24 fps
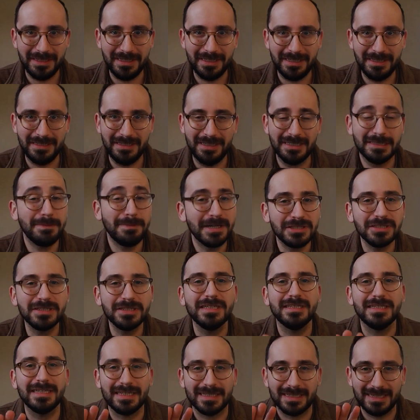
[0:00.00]
especially
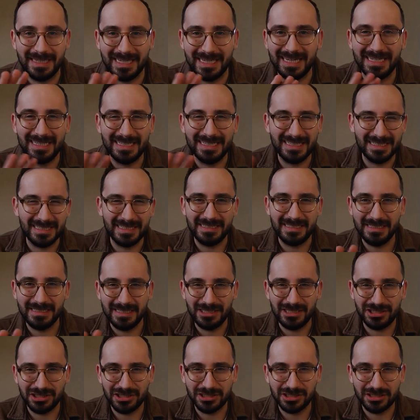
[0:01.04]
in like the Indian
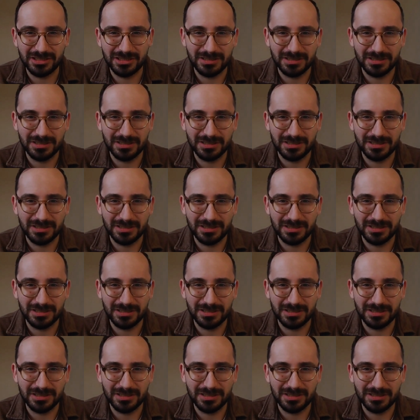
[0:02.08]
niche